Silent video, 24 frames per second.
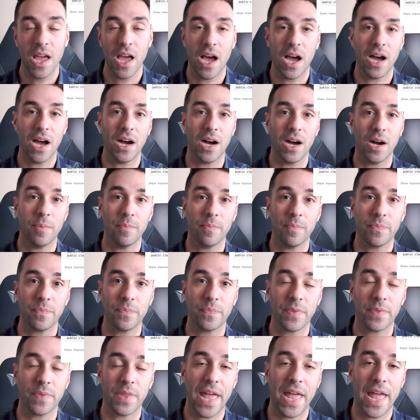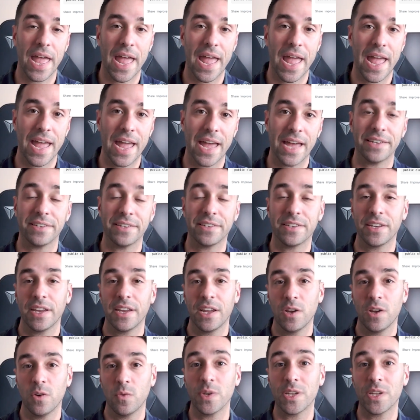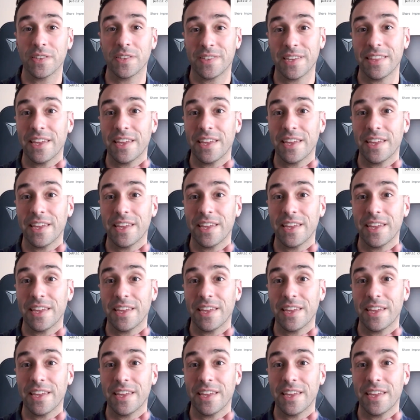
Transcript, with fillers: Um, and we could say that